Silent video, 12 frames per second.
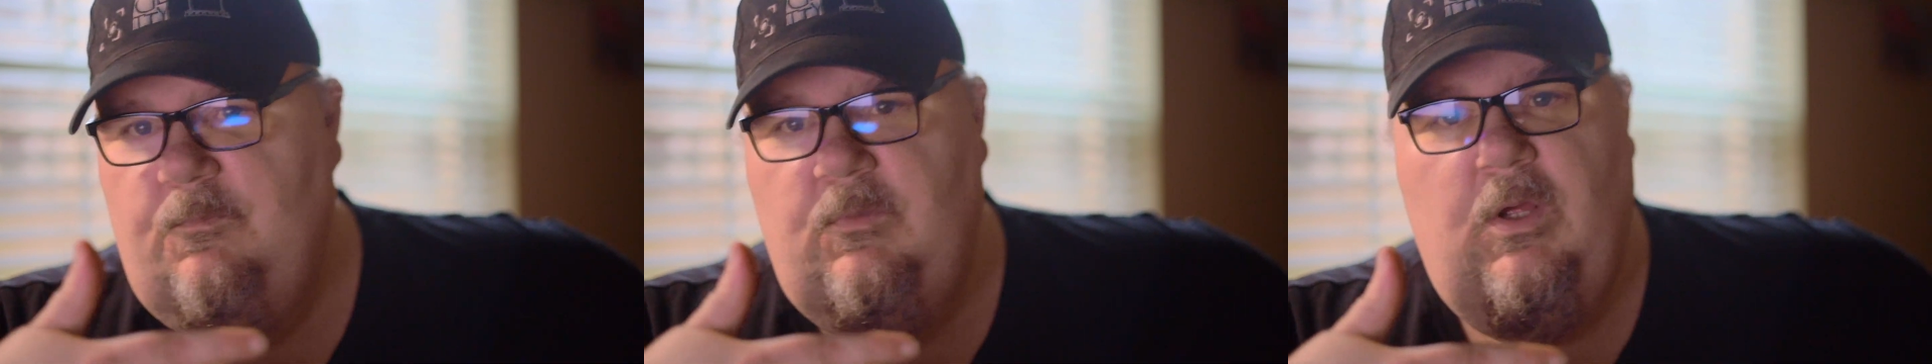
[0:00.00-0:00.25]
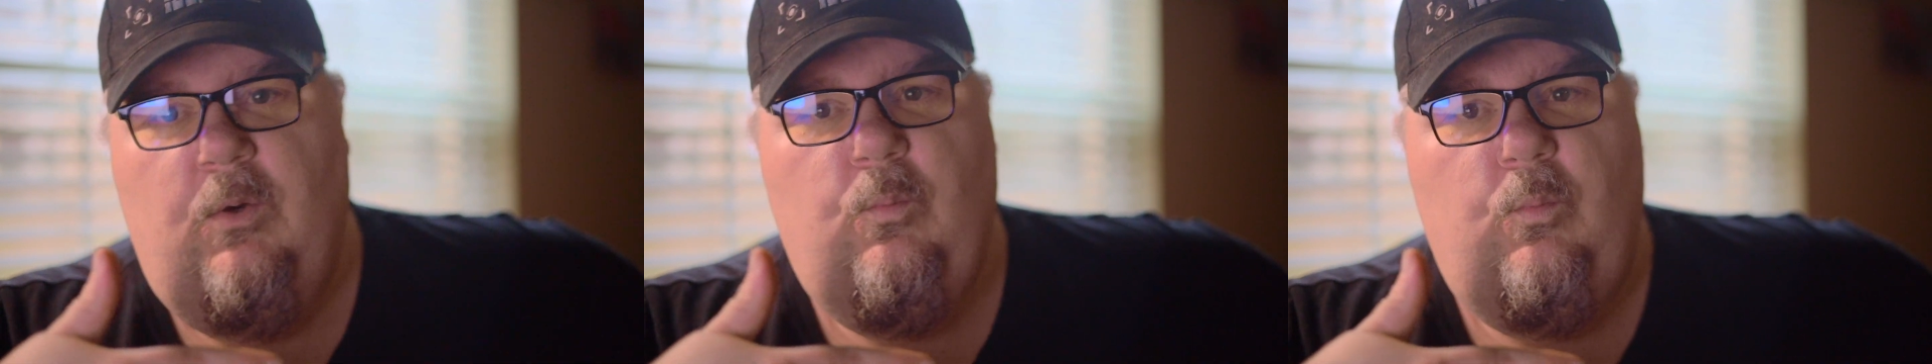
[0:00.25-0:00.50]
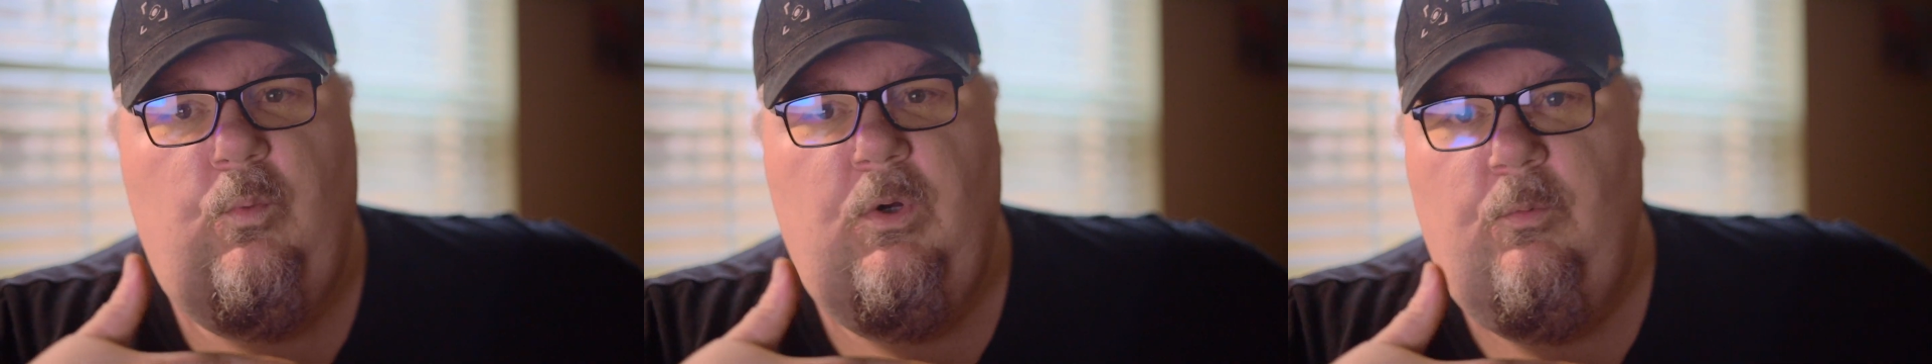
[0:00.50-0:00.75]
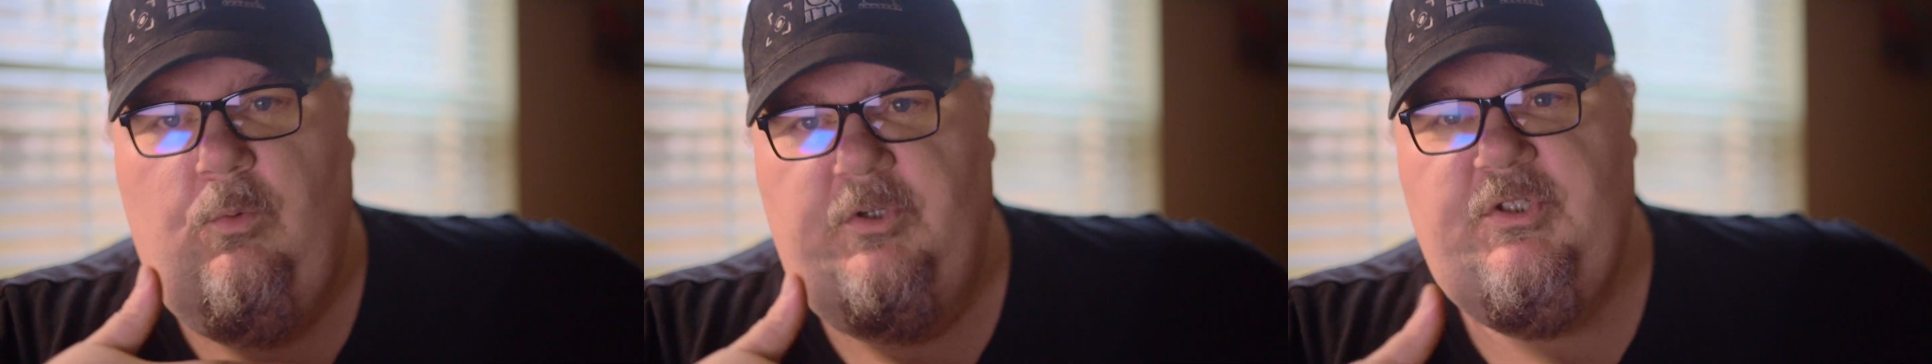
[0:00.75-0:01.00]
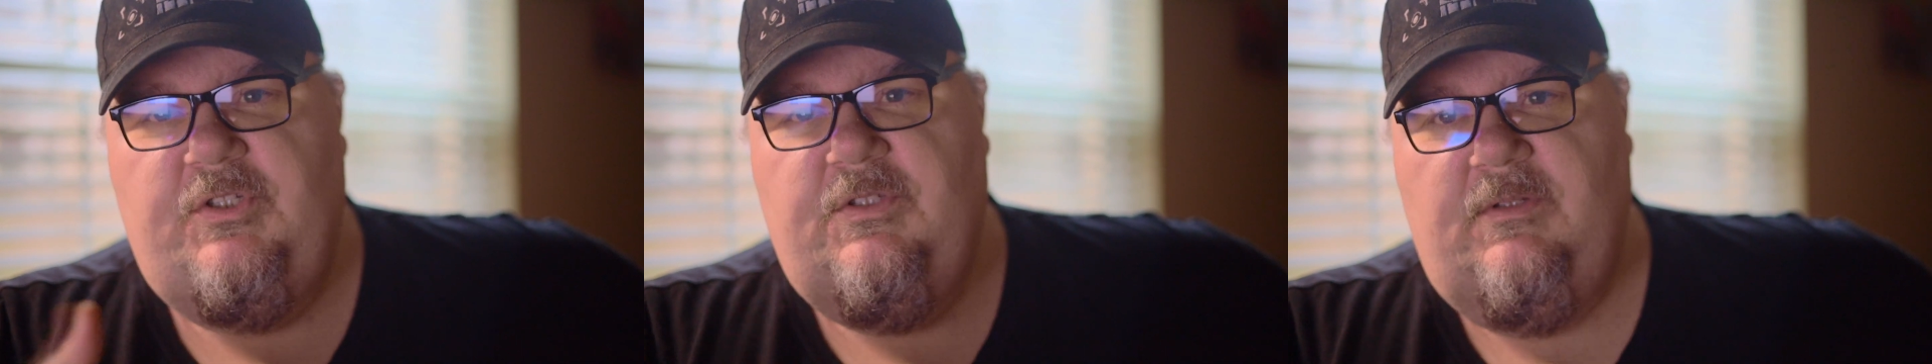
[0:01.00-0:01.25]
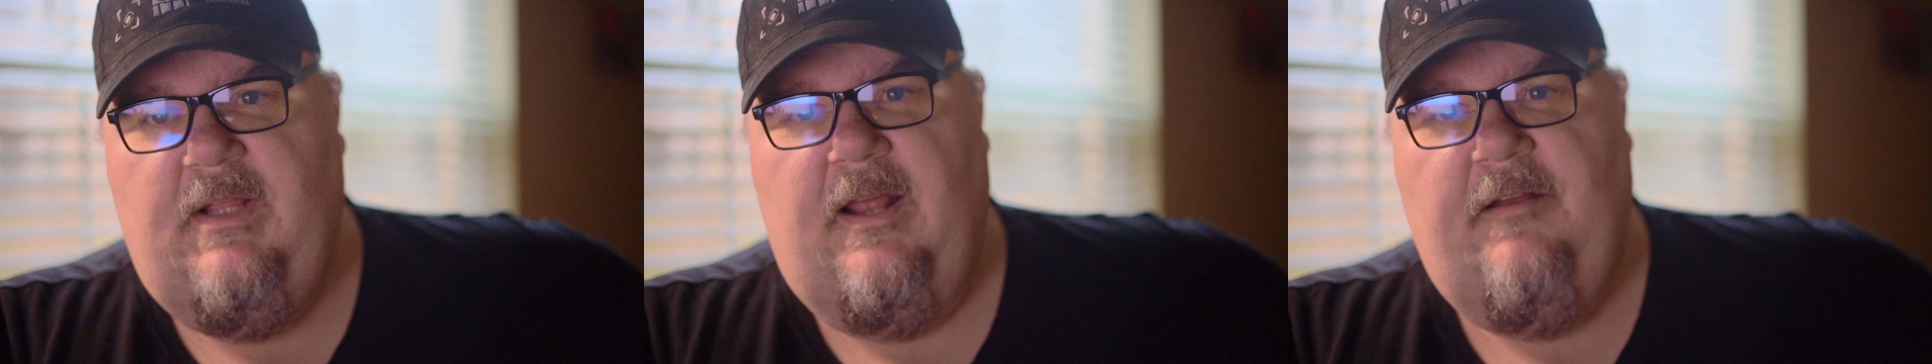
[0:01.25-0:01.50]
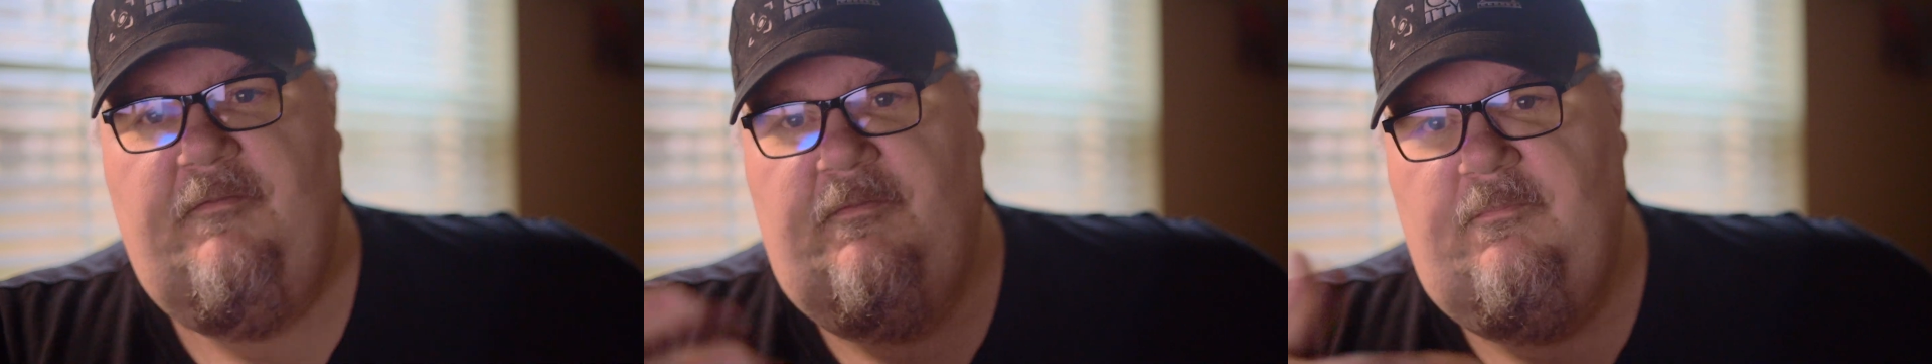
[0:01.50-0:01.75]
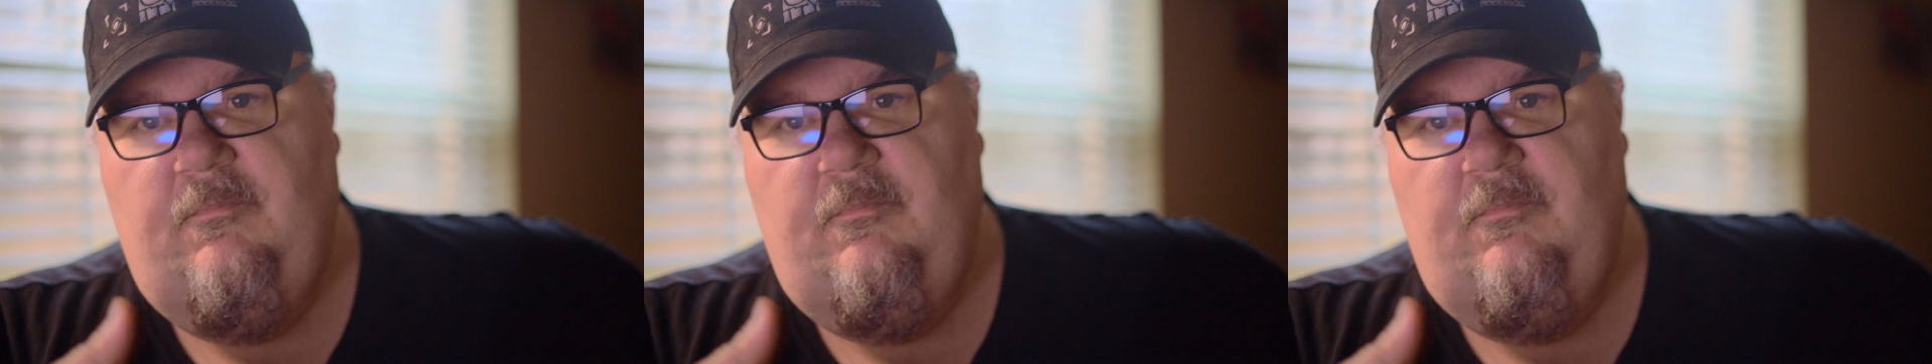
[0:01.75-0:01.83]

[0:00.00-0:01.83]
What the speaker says: you know, we're just kind of